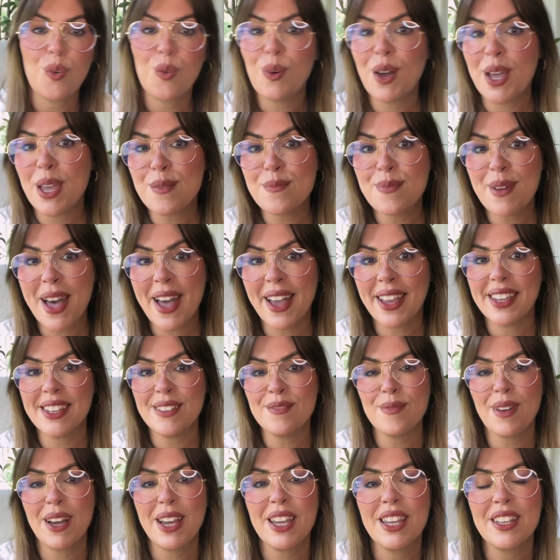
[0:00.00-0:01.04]
way back
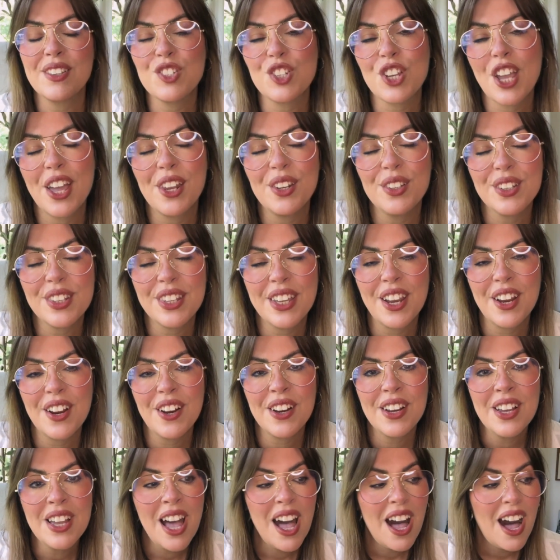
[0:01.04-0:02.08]
in my channel
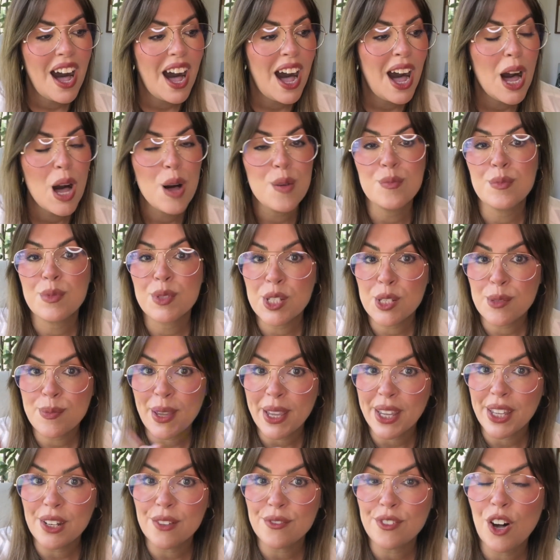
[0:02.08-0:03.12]
there.
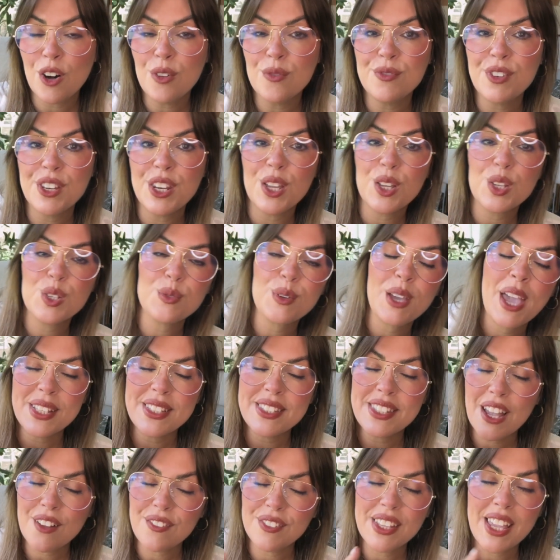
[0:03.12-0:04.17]
Speaking of home videos,
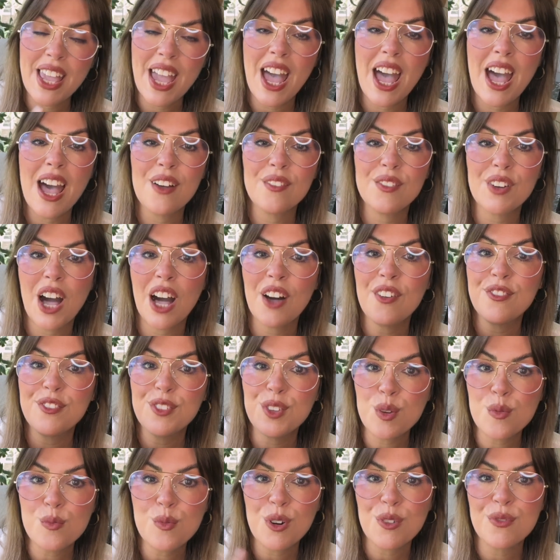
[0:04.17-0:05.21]
we definitely have a
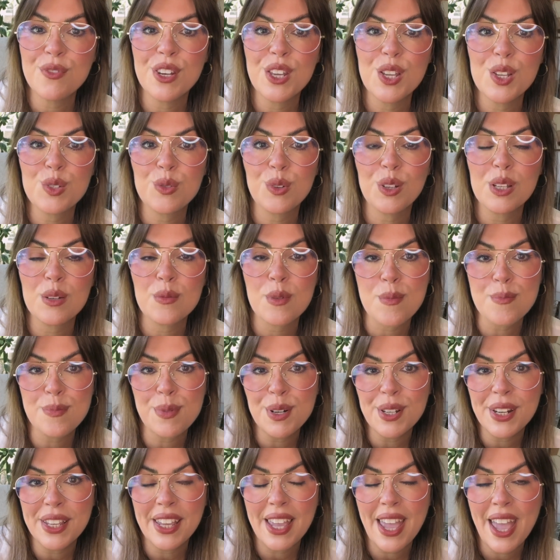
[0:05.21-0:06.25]
few more videos we're going to be
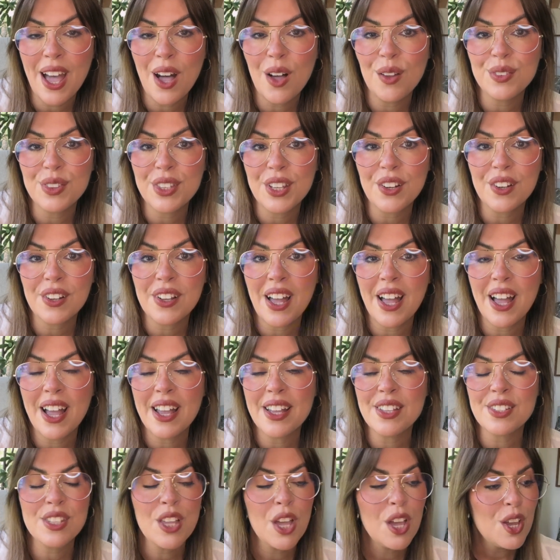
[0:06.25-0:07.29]
putting out there,
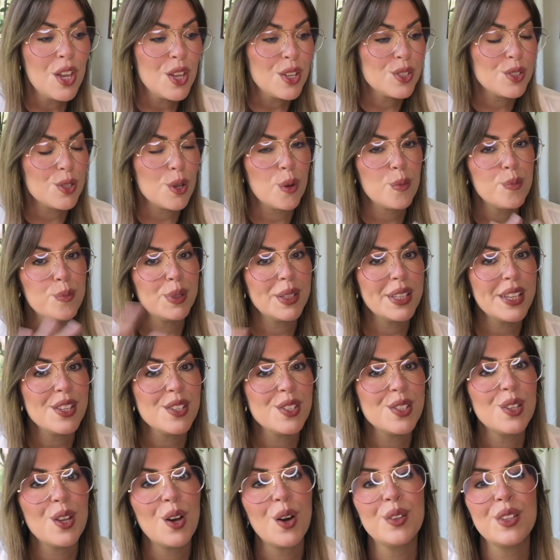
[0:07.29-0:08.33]
guys. So
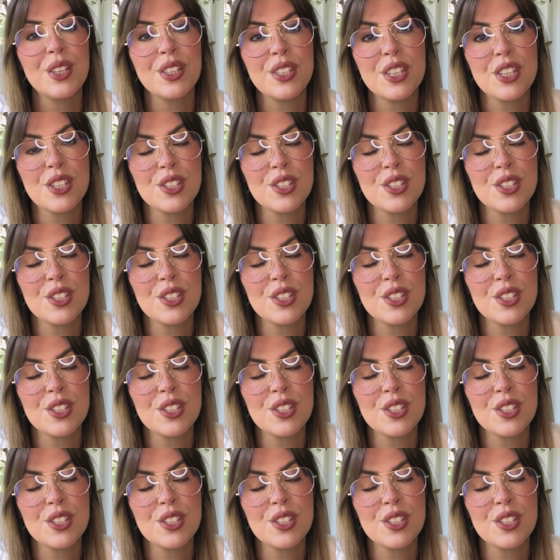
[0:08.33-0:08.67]
please know that